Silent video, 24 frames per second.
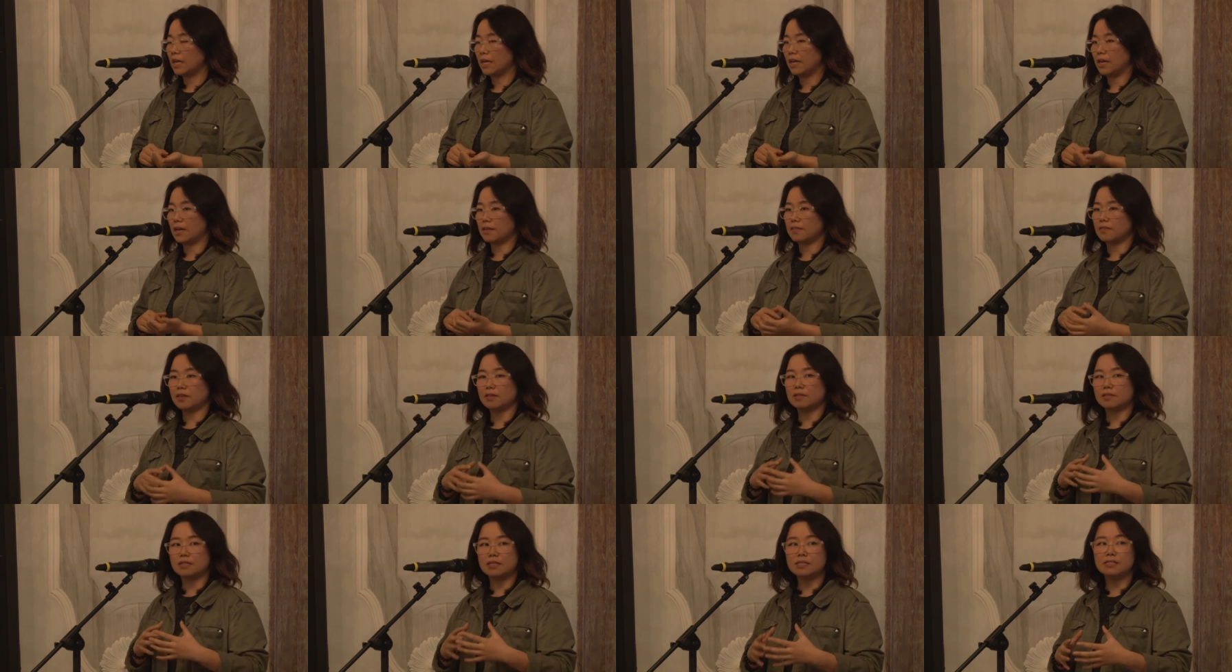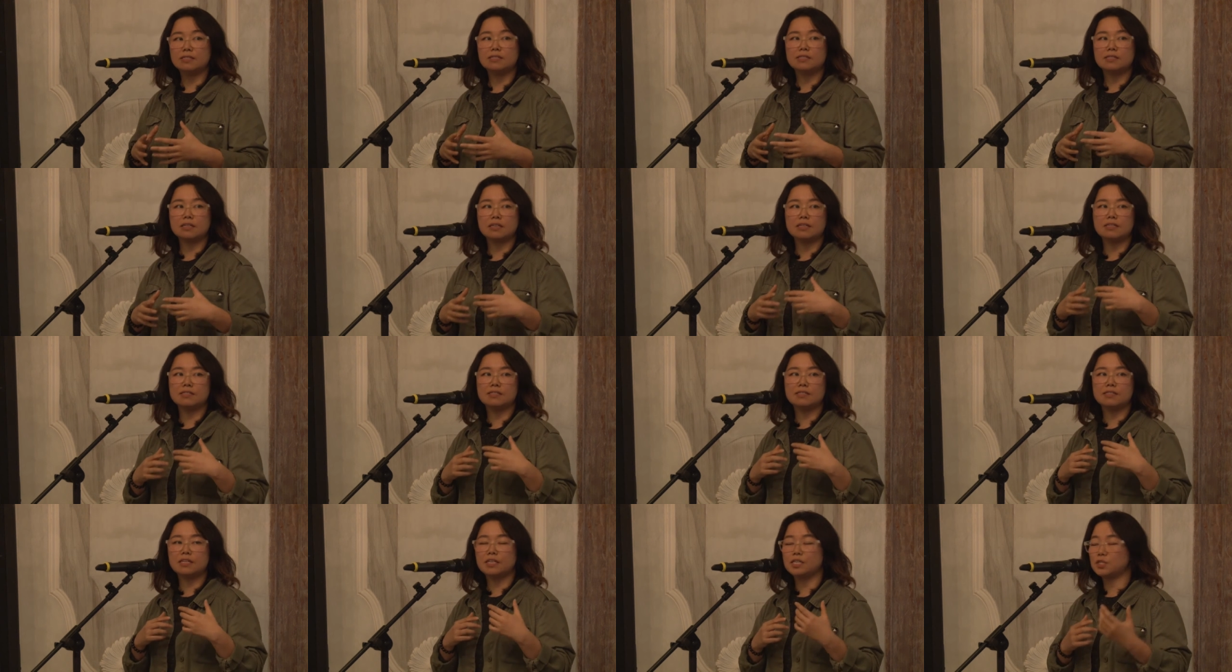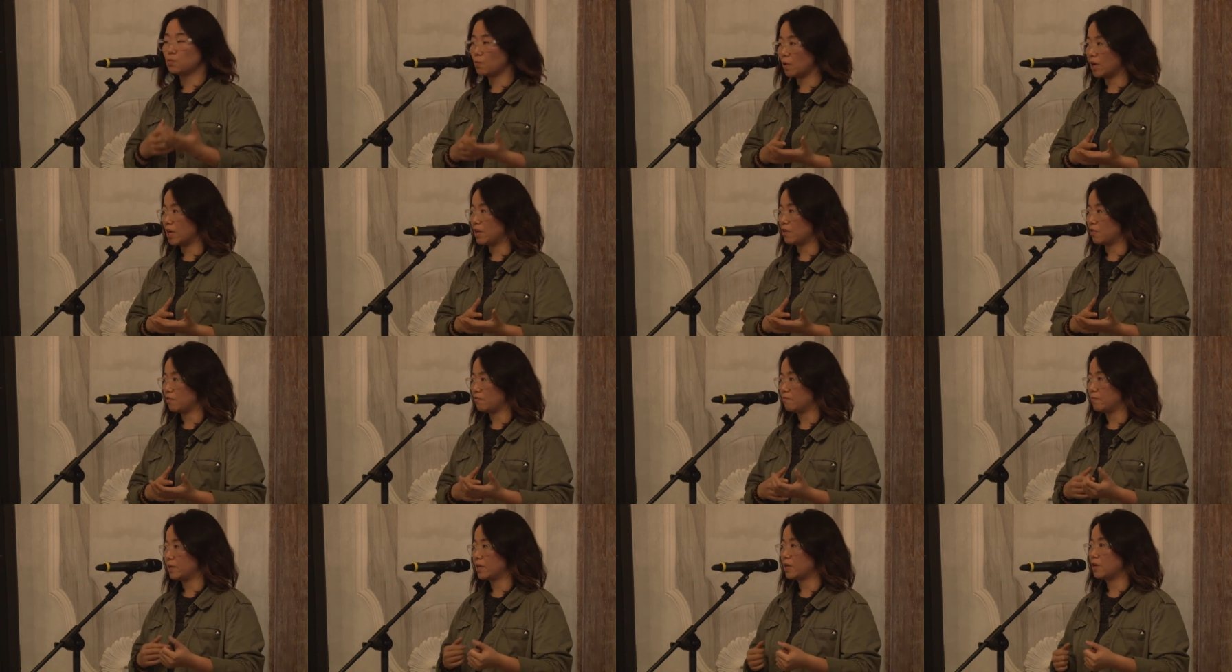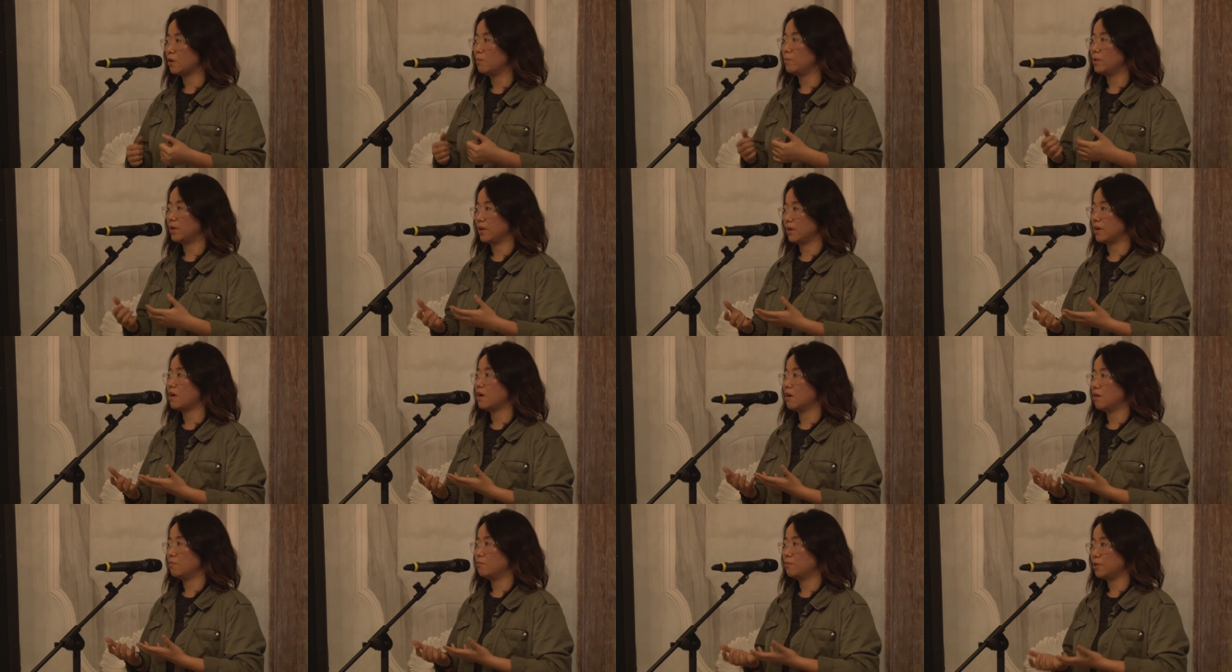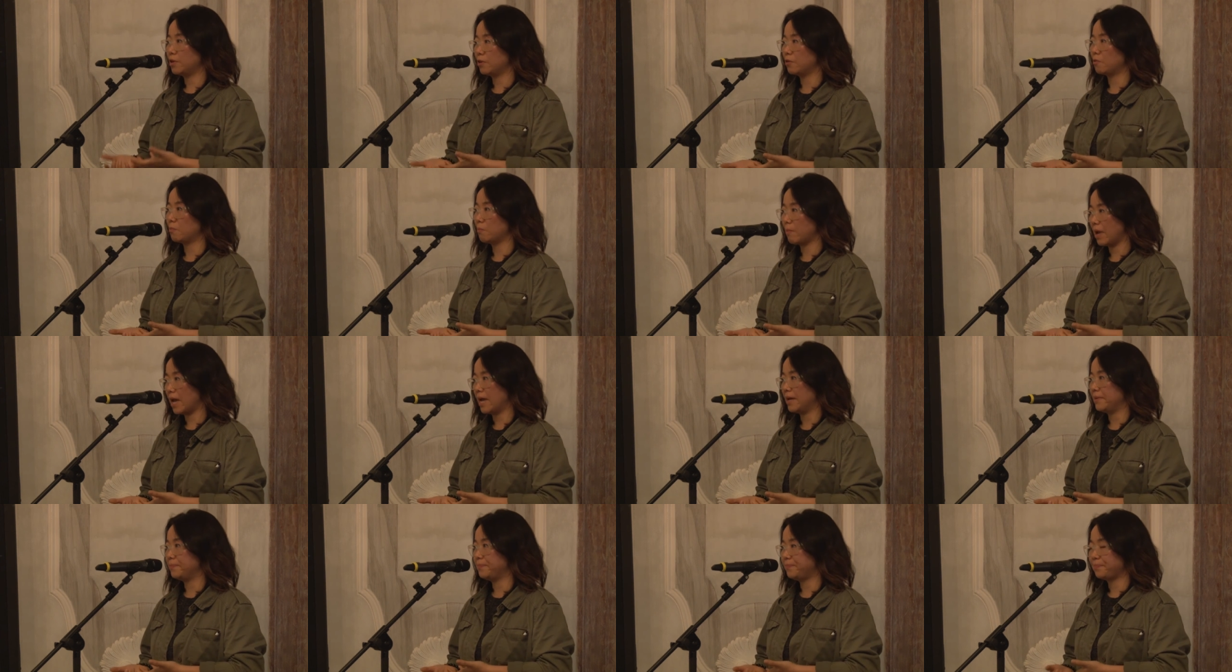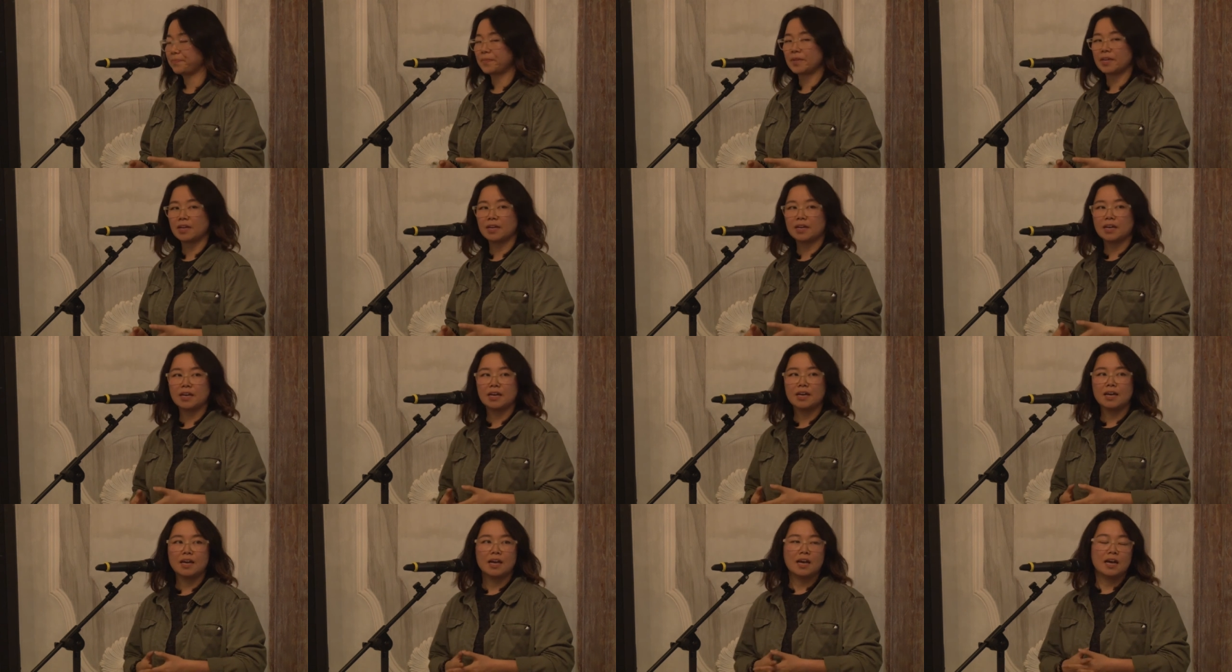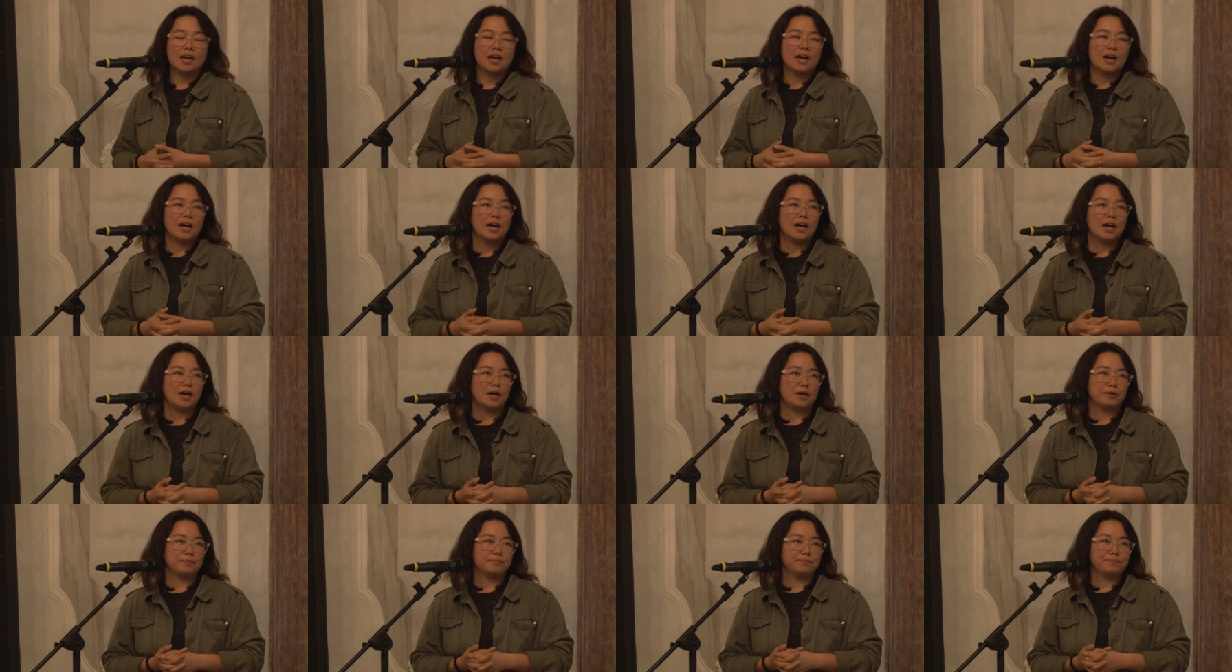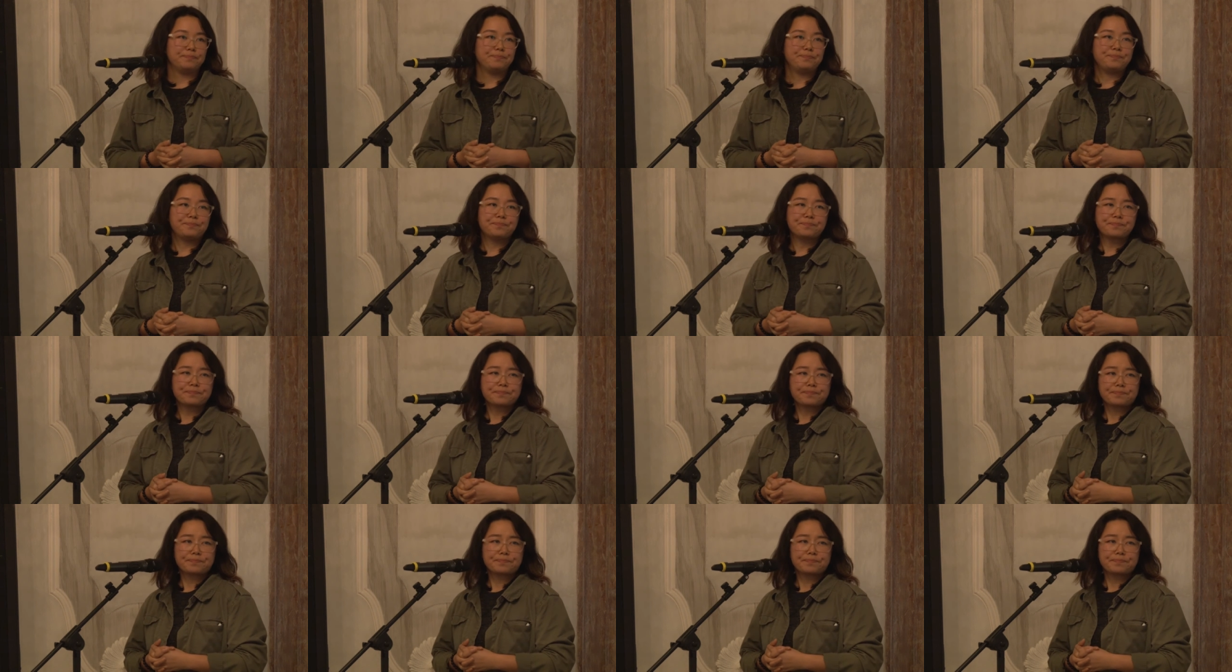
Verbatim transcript: And I think this is his way of becoming a real man. Um,